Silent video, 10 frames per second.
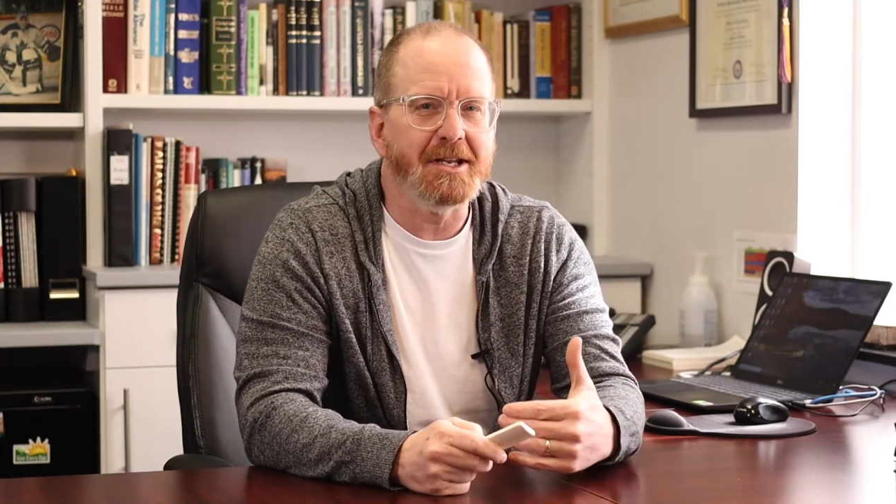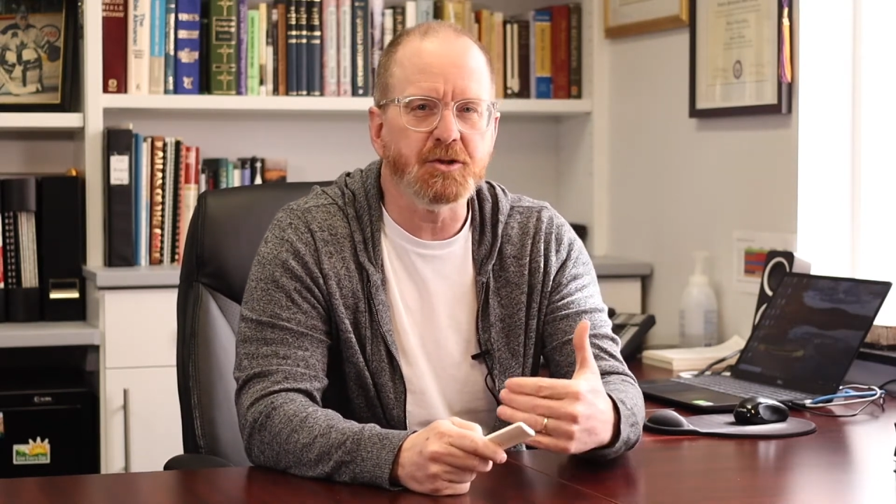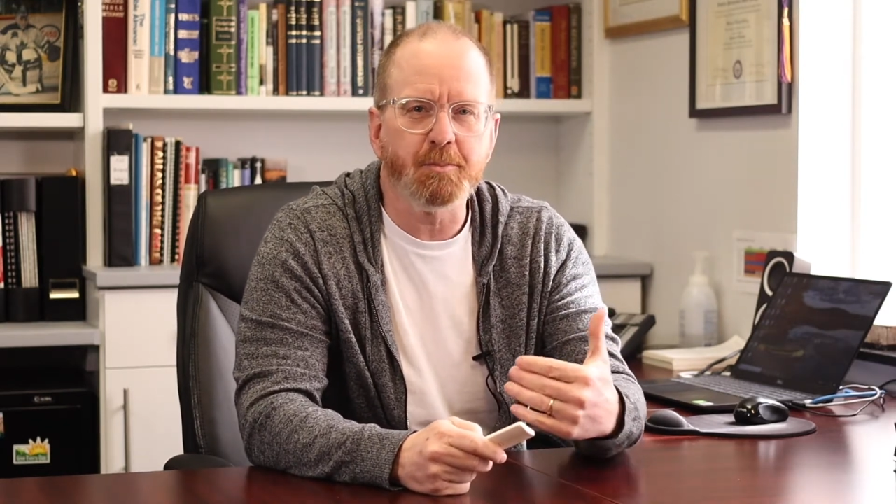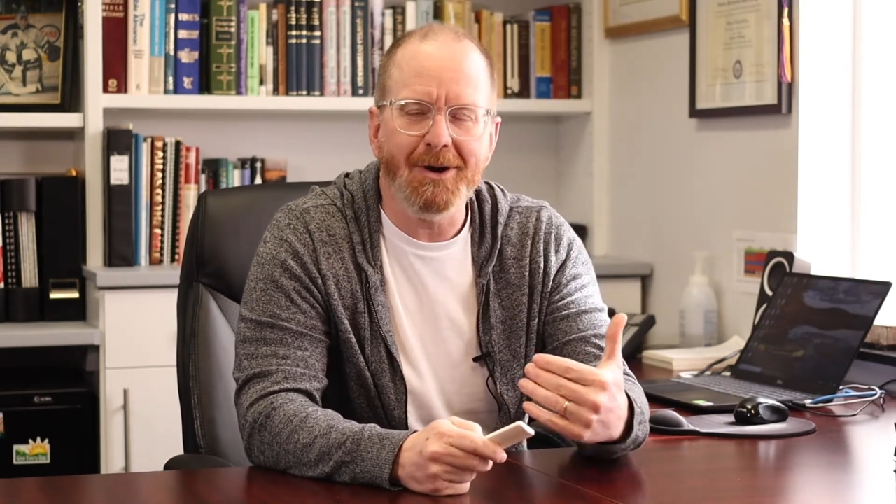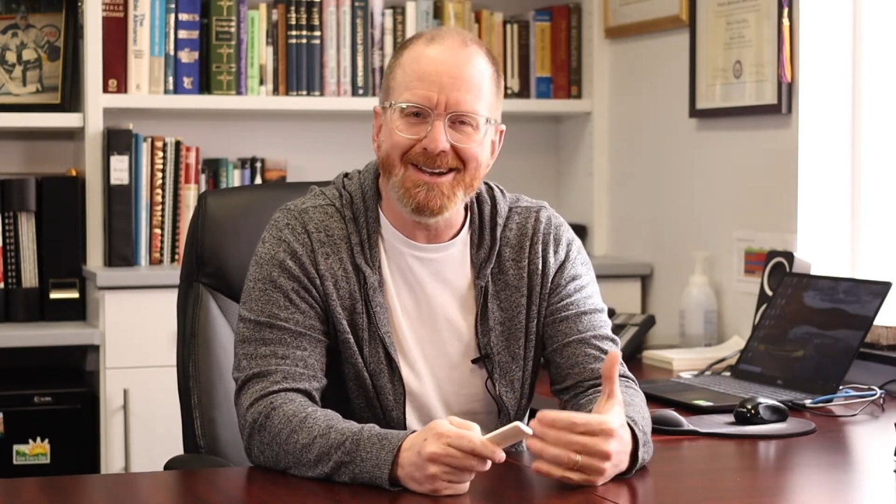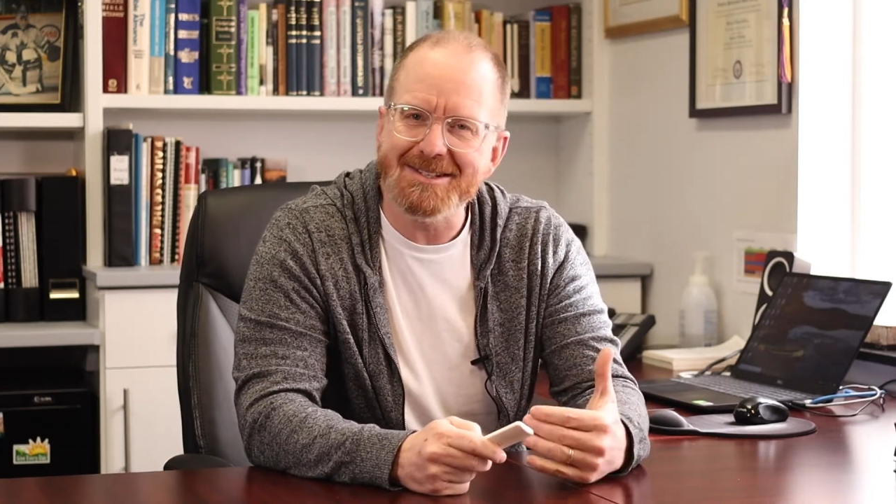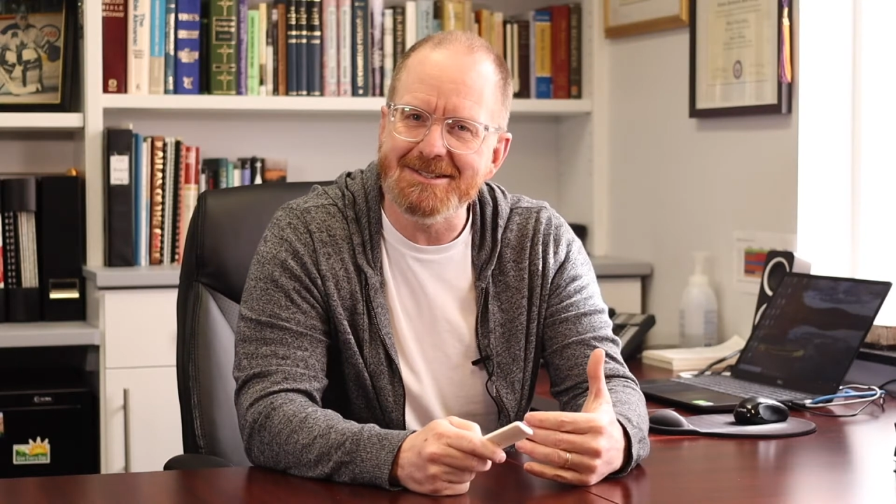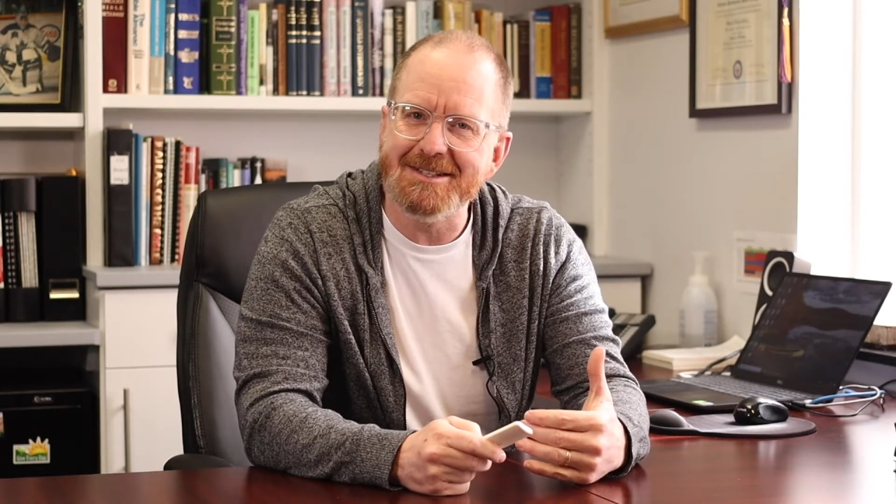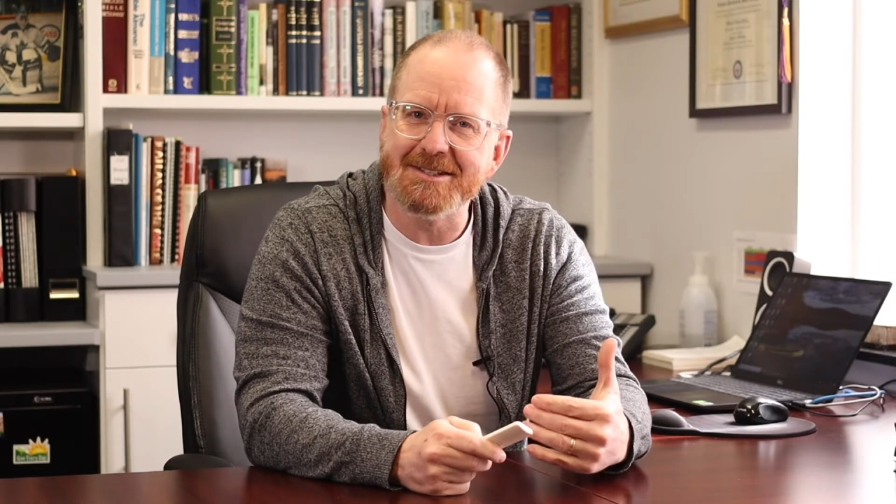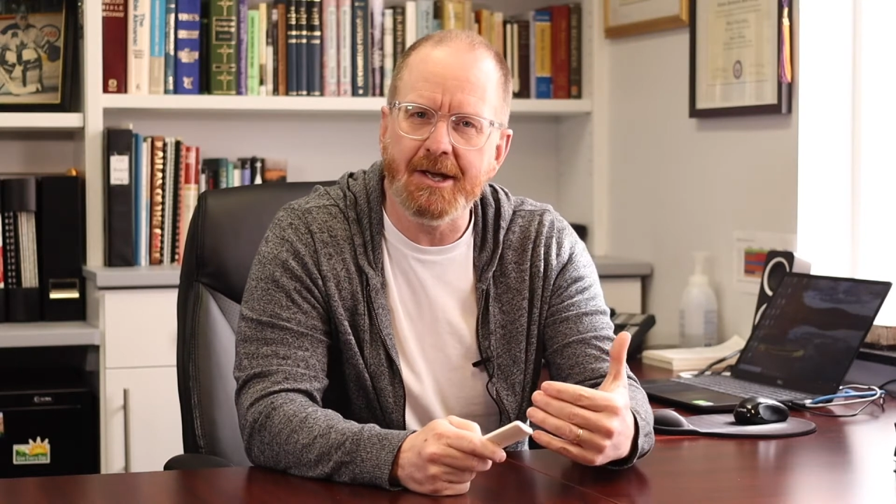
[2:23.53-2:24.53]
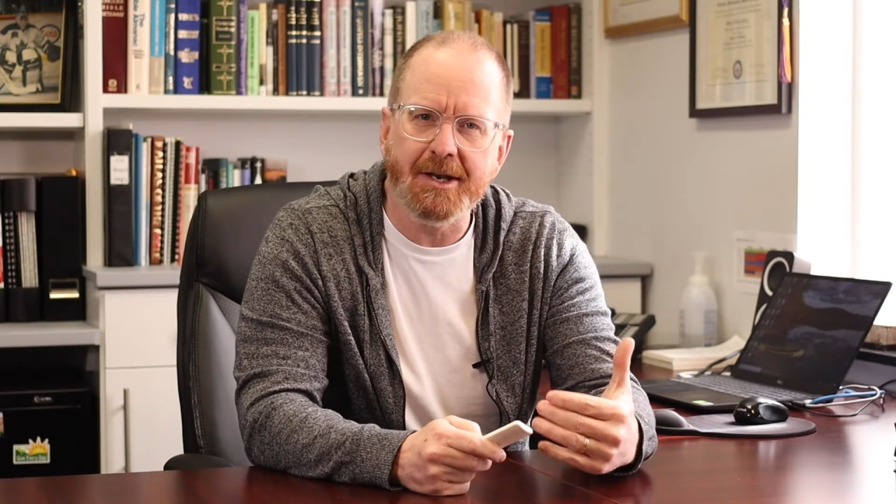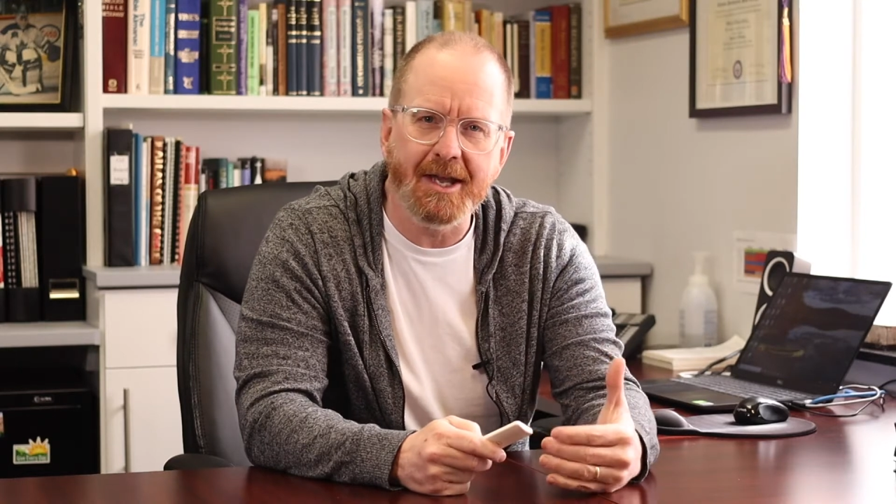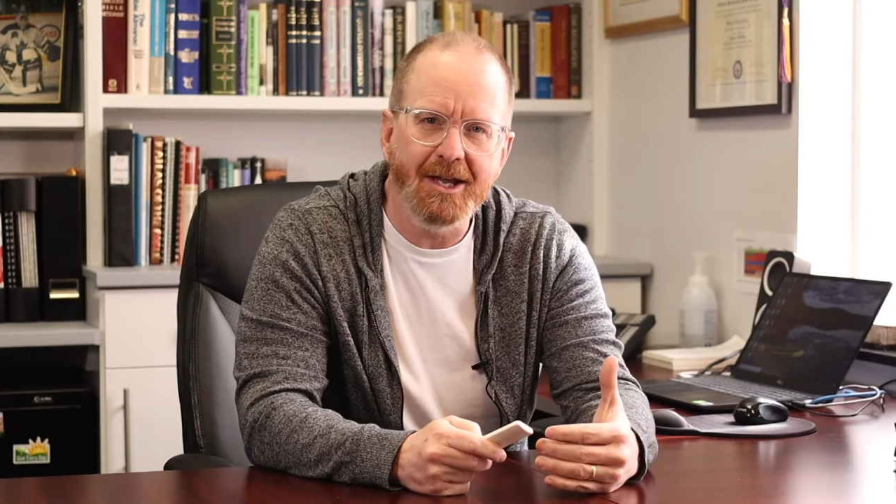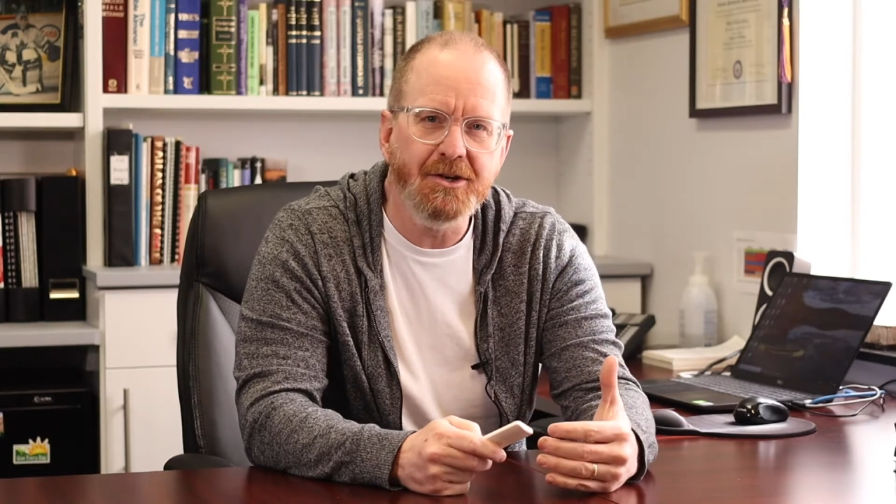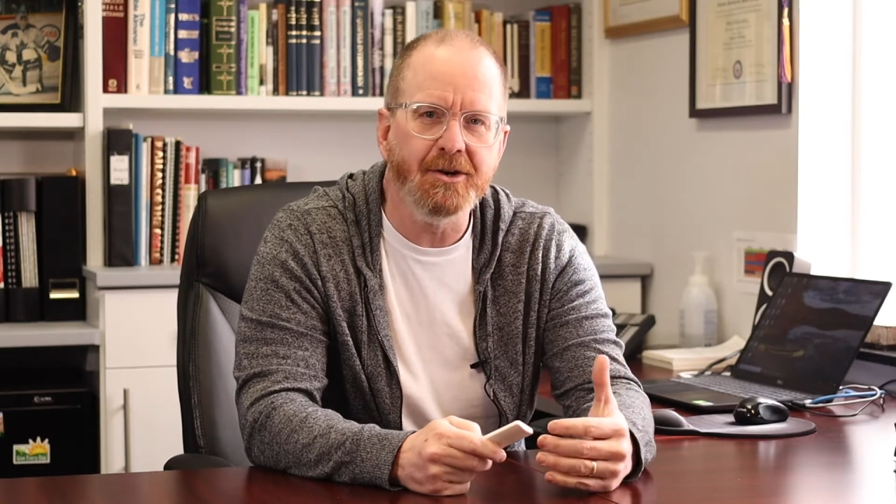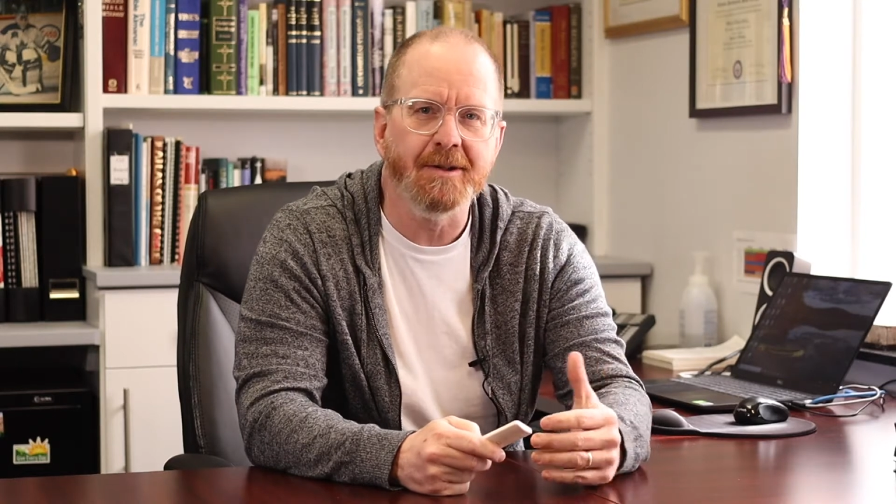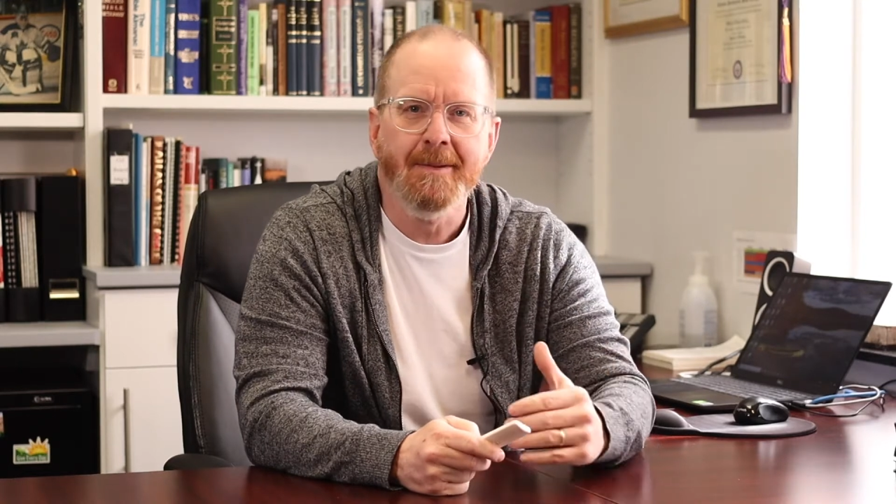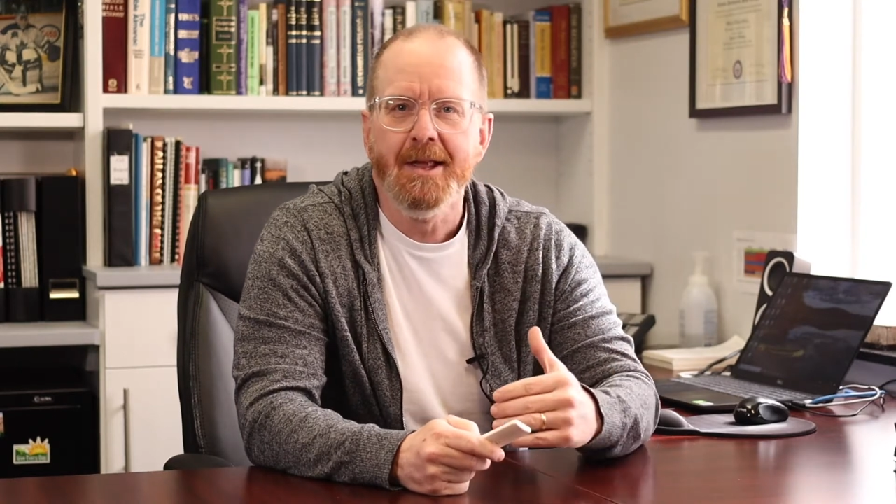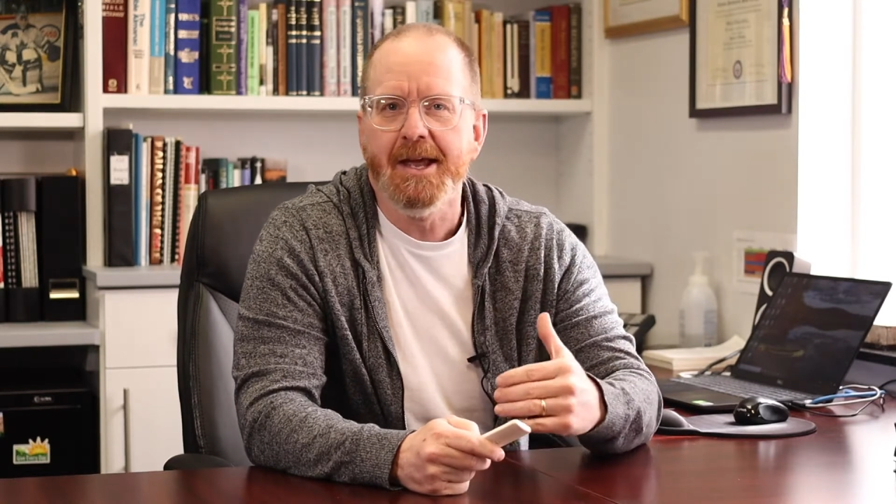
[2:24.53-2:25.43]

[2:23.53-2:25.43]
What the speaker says: His presence is unhindered.